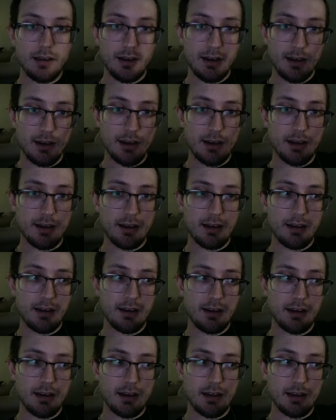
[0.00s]

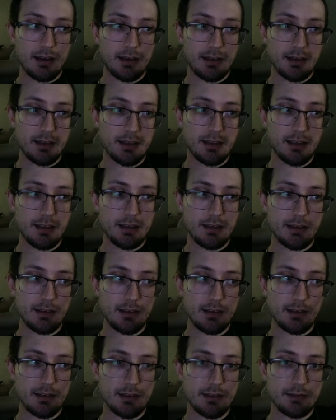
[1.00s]

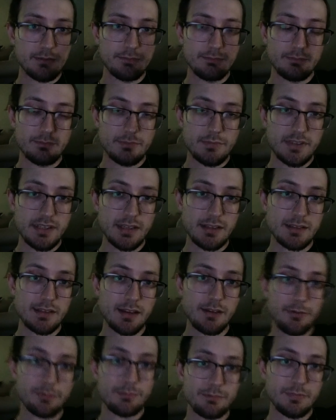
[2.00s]
and stay
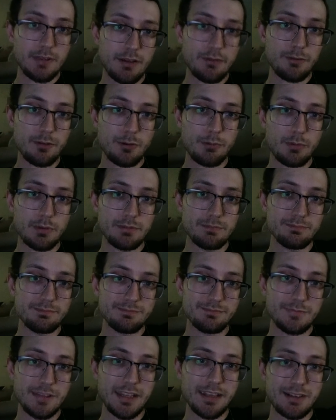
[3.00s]
safe. Have a good one.
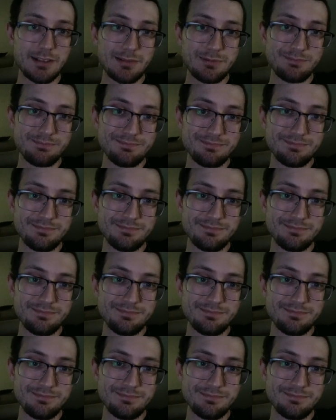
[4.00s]
Later.